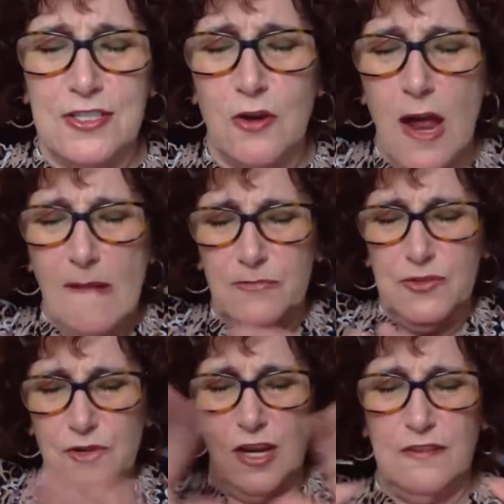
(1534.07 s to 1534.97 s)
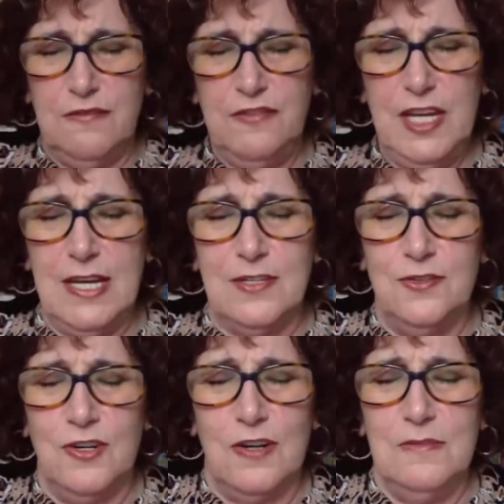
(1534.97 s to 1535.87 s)
So do not fear,
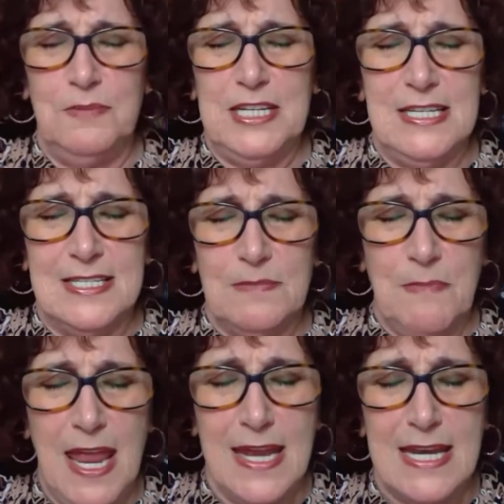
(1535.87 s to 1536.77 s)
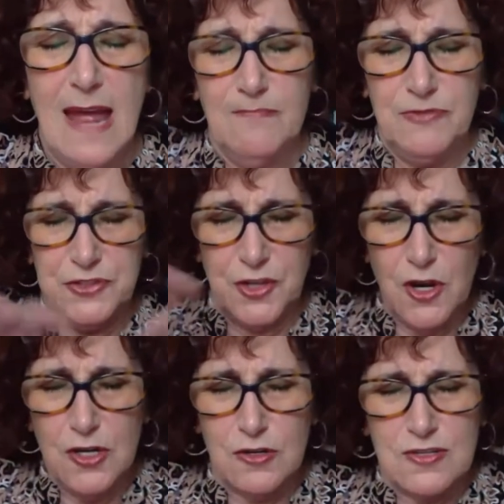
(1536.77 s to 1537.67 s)
do not be dismayed.
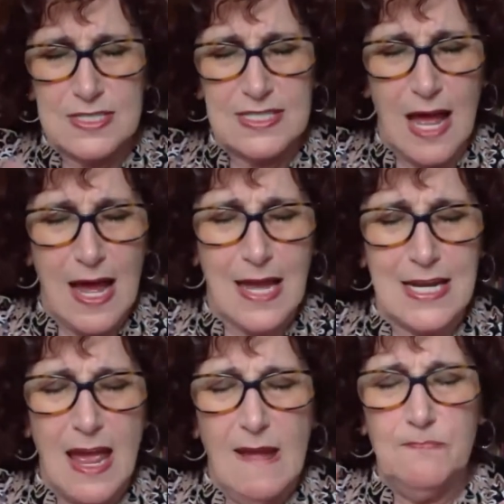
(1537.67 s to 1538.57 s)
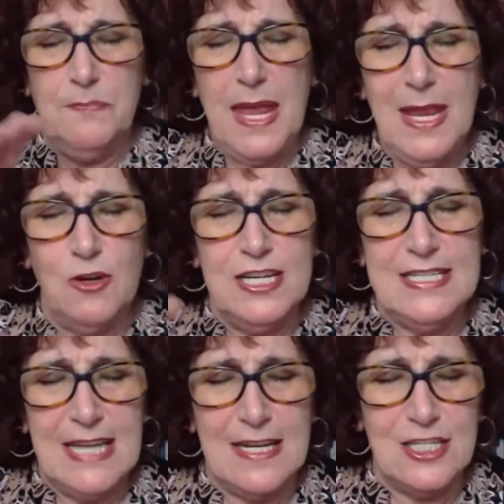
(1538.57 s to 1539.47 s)
Turn aside, pay
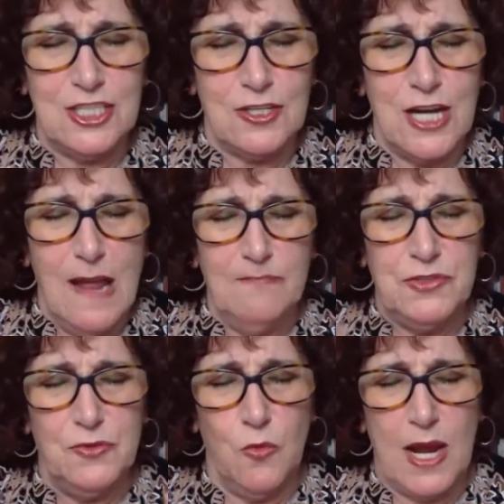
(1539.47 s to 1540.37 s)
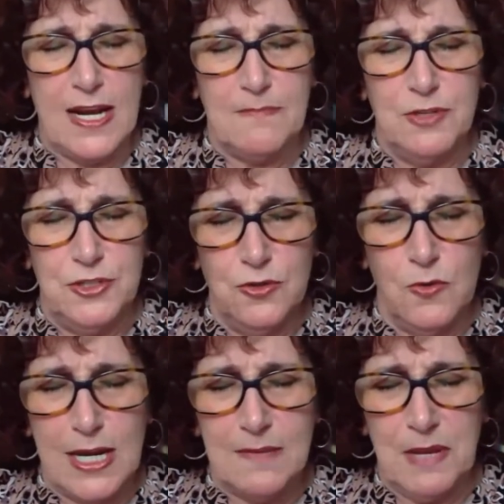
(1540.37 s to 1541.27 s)
attention to what I'm
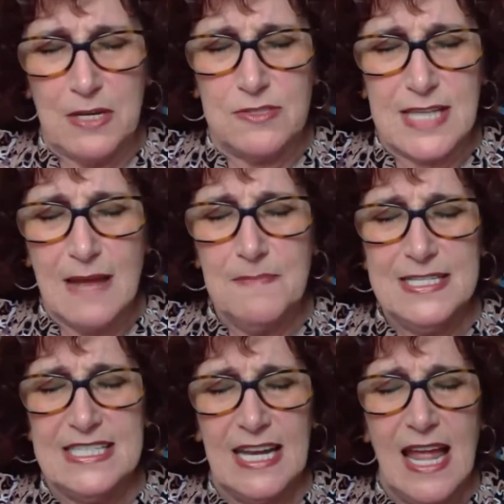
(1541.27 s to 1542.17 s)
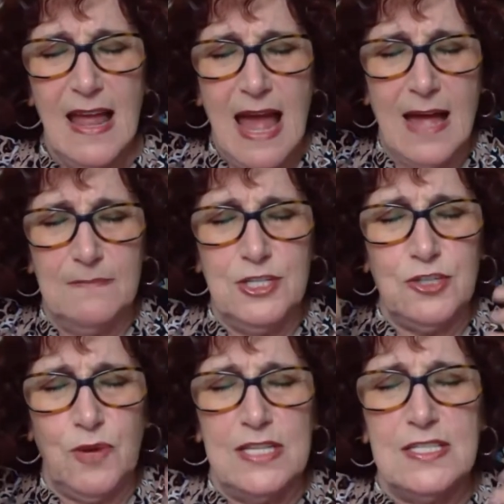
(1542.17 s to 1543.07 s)
doing, because I'm t I'm
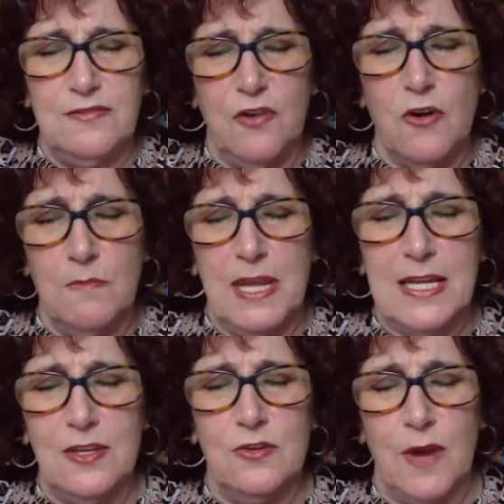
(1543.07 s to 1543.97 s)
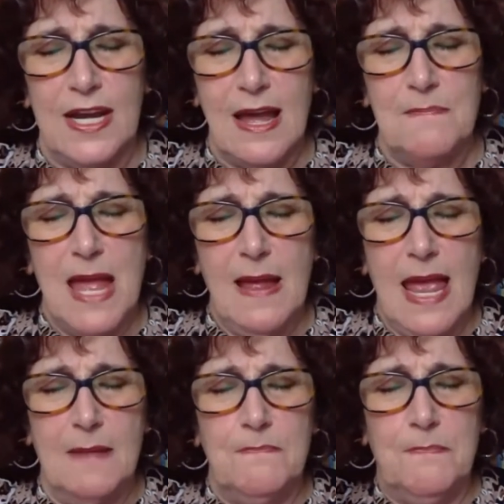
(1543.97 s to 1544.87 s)
transforming you, and I'm
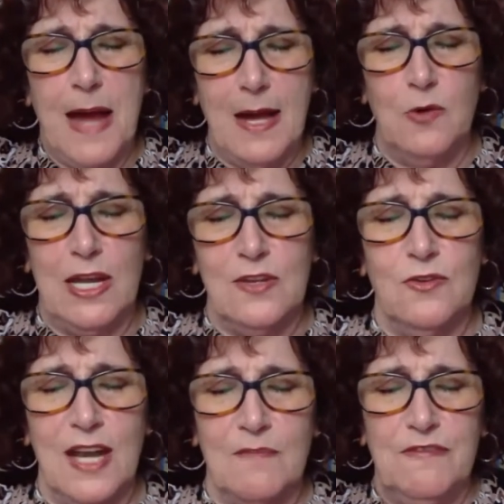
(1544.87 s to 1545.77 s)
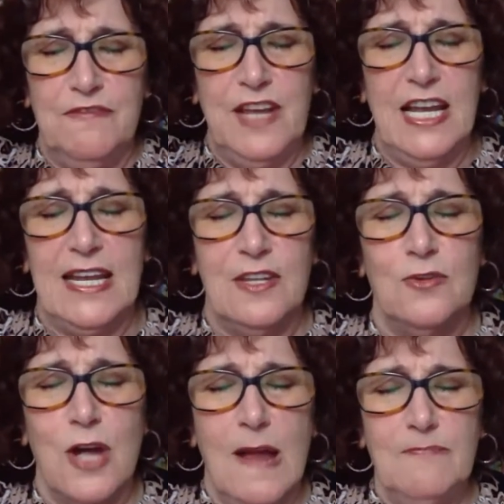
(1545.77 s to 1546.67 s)
empowering you, and I'm filling
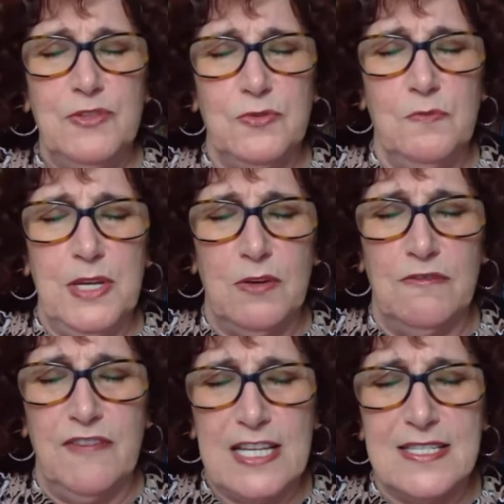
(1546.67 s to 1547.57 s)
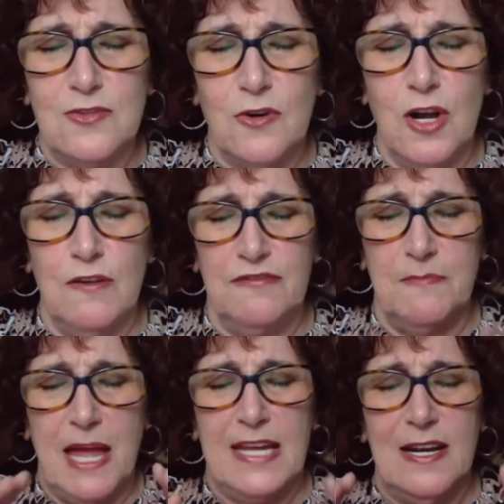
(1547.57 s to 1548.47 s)
you to be a vessel of
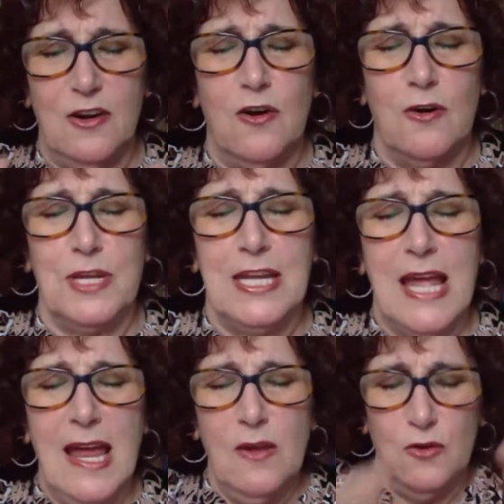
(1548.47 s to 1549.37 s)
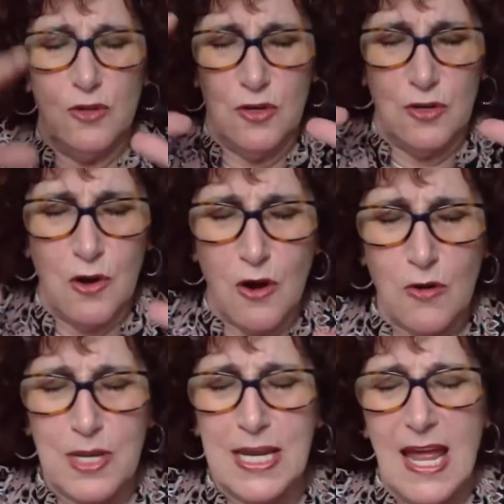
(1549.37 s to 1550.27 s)
my glory, a
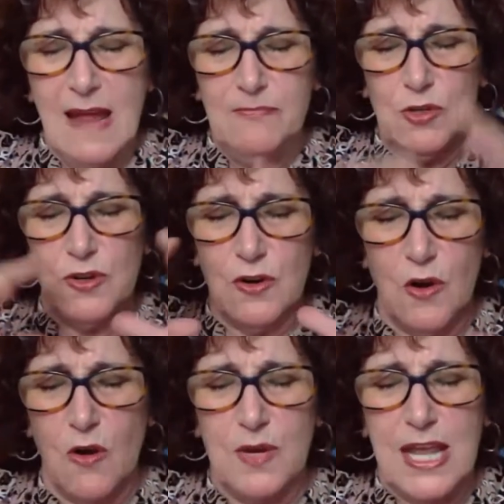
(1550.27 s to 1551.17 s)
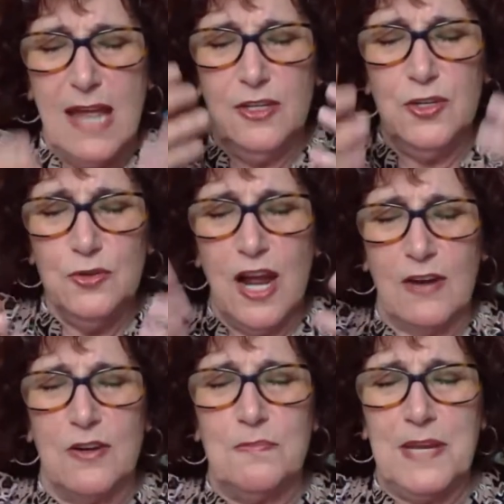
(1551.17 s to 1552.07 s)
glory, a glory. You're
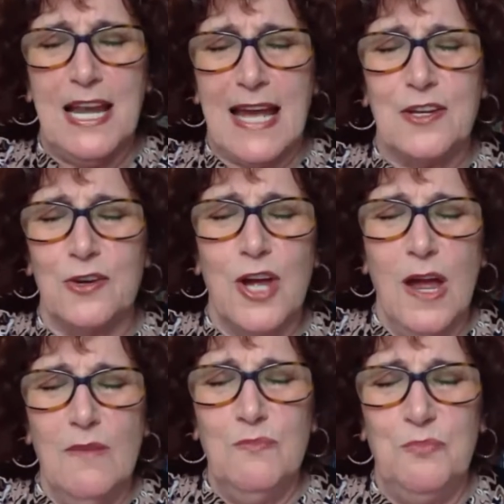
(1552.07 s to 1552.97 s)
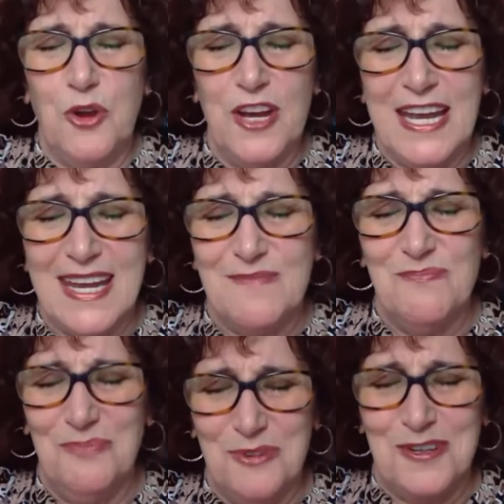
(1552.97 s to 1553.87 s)
gonna be like a burning
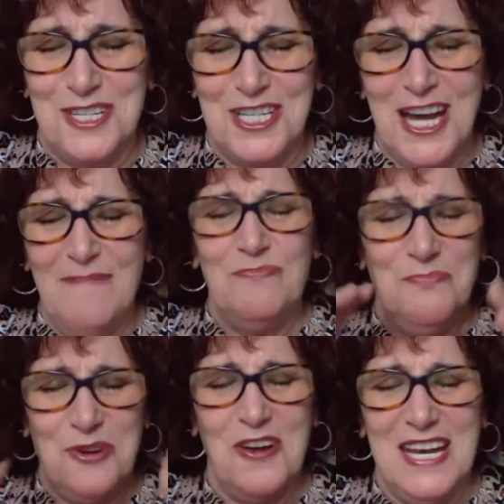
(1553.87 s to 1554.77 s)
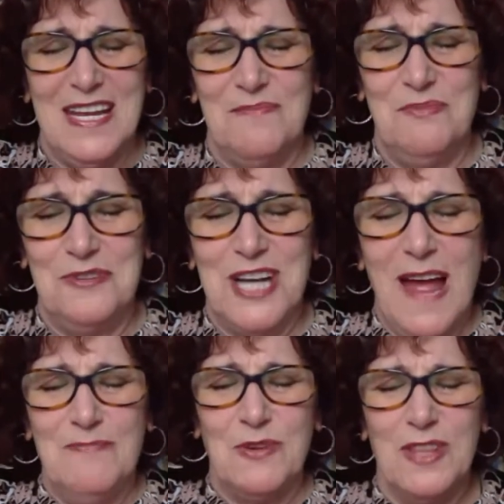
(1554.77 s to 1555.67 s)
bush, burning bush.
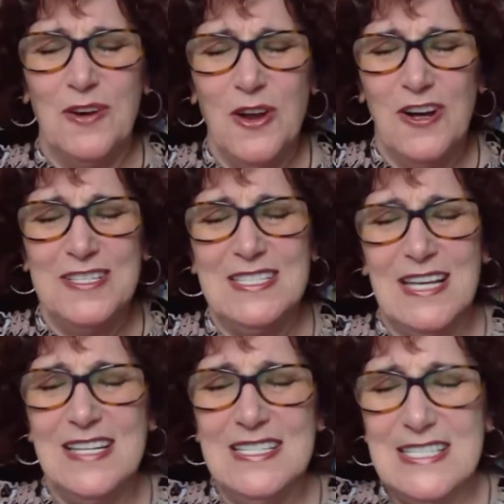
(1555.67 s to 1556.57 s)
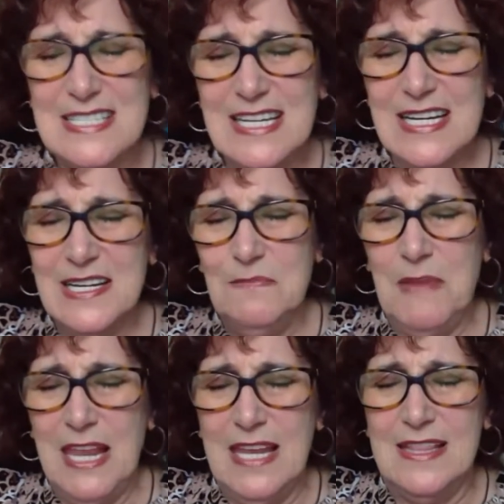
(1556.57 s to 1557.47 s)
The Lord says, seek
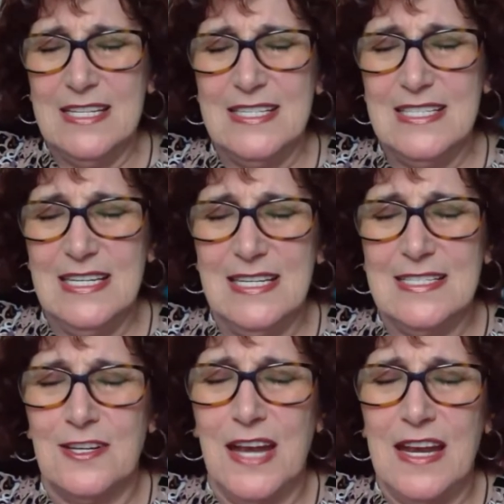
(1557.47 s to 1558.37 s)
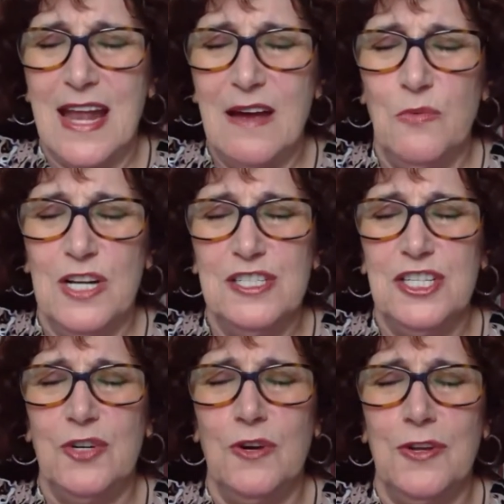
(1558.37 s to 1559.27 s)
me in this season, and I will
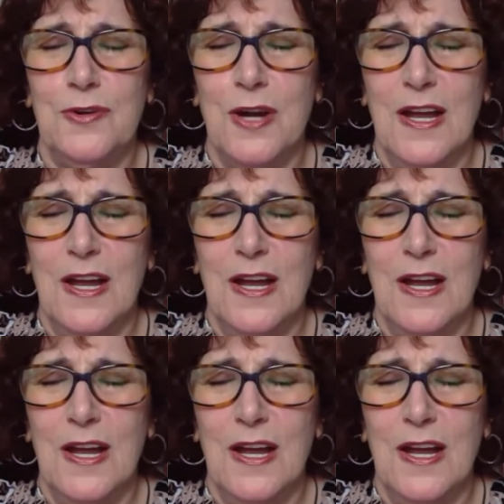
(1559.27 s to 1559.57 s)
show you.